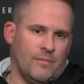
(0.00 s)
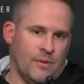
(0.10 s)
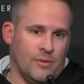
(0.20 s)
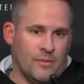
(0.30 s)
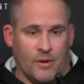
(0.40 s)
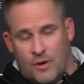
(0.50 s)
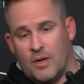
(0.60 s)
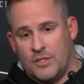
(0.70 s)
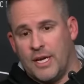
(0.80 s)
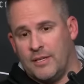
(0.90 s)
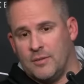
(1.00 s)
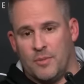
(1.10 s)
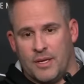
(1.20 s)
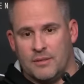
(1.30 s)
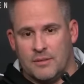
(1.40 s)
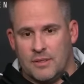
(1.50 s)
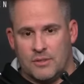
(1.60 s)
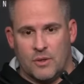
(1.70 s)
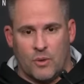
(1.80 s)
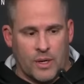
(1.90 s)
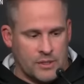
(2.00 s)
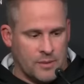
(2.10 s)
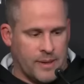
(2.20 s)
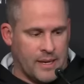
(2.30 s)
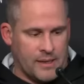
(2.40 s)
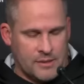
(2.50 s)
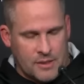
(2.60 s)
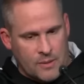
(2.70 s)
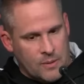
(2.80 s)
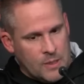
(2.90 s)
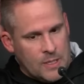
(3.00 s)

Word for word: you're going to change some things. There's no question about it. So,